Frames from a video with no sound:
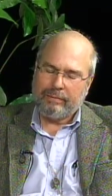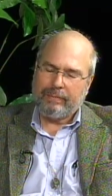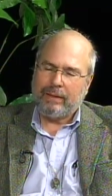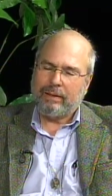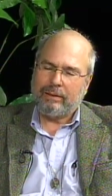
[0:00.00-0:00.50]

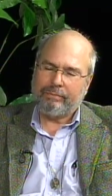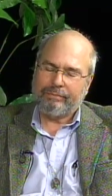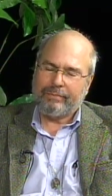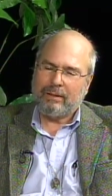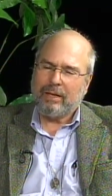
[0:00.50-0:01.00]
a, a,
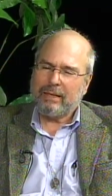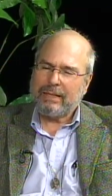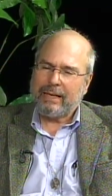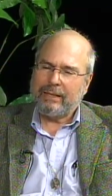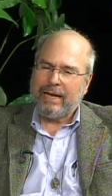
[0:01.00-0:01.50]
not
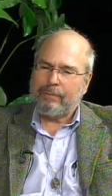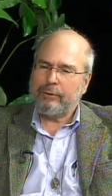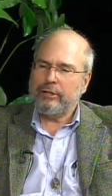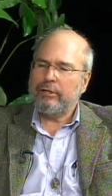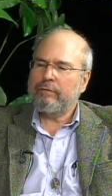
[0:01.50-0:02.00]
exactly an
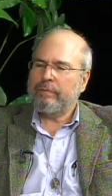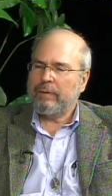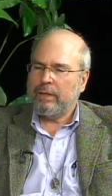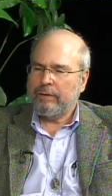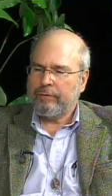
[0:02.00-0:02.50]
apparition of,
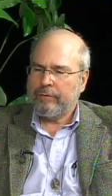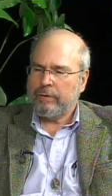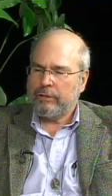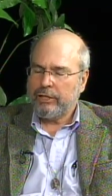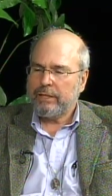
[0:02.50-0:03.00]

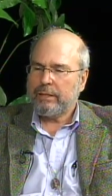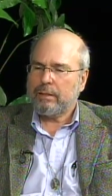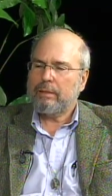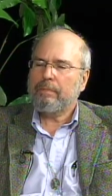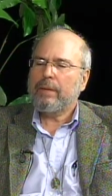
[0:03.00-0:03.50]
of
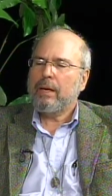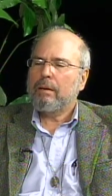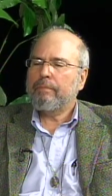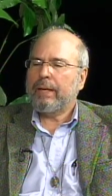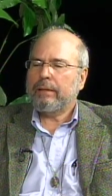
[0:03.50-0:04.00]
Jesus,
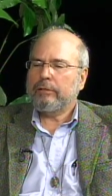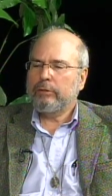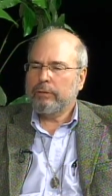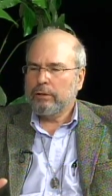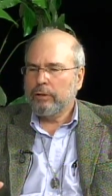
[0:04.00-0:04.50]
but she
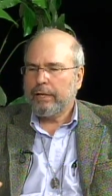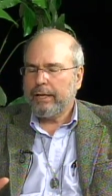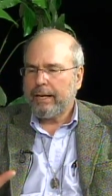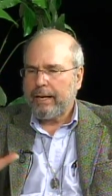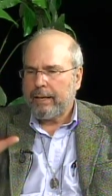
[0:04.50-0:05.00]
was
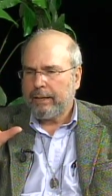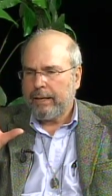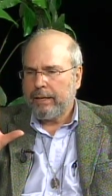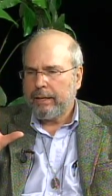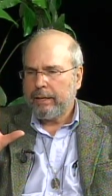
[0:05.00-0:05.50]
looking at
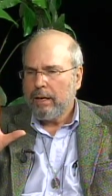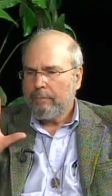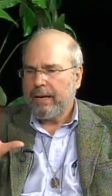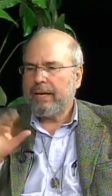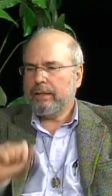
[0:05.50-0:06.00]
a
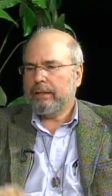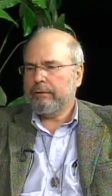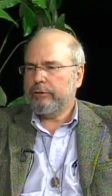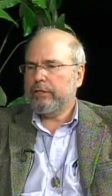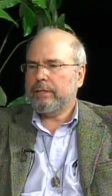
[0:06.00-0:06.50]
painting
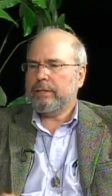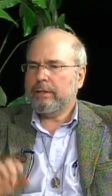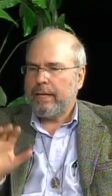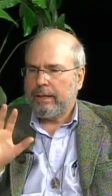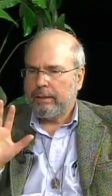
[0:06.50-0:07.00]
of Jesus,
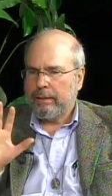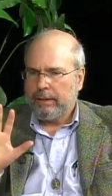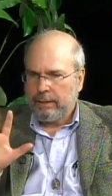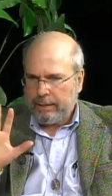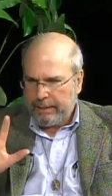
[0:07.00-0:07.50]
and
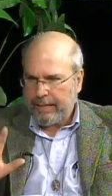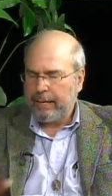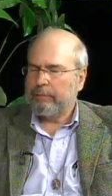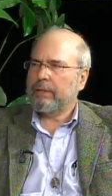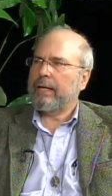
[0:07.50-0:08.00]
he
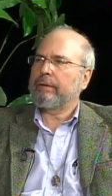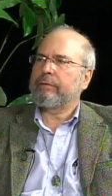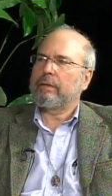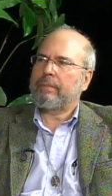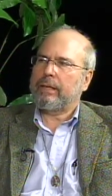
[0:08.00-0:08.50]
came to life
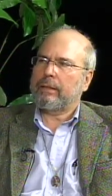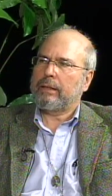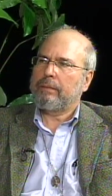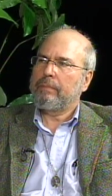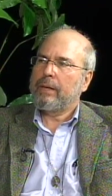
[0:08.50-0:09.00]
in the painting.
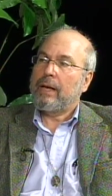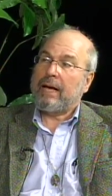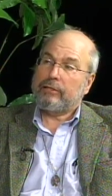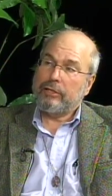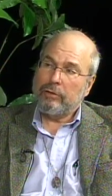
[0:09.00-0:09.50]
Wow. I
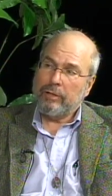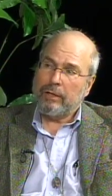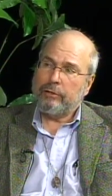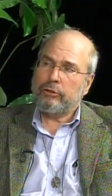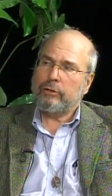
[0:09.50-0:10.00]
actually know
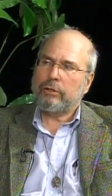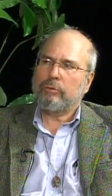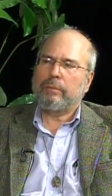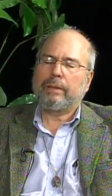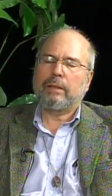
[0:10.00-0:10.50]
another Jewish
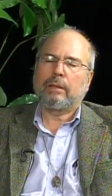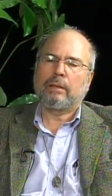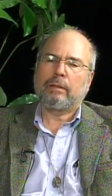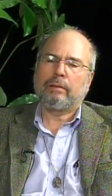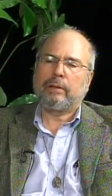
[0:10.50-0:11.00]
woman, uh,
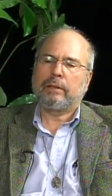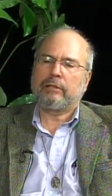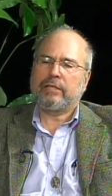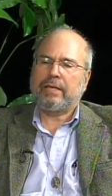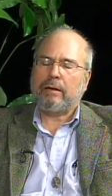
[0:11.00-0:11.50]
uh,
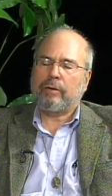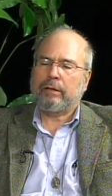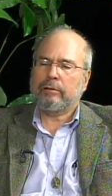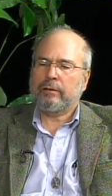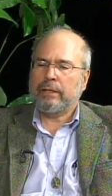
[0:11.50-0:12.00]
she's now
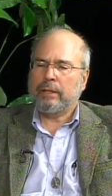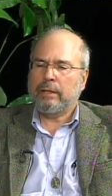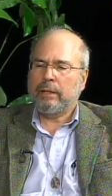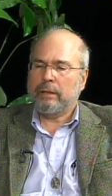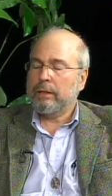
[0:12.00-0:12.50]
elderly in,
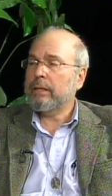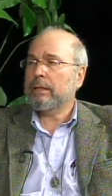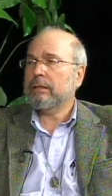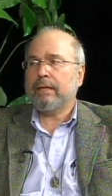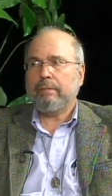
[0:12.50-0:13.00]
in,
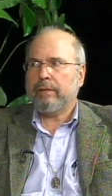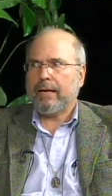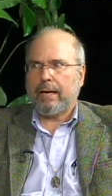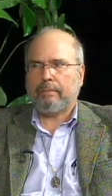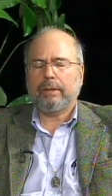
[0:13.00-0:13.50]
London, same thing
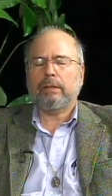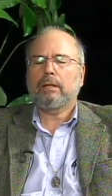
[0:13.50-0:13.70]
happened.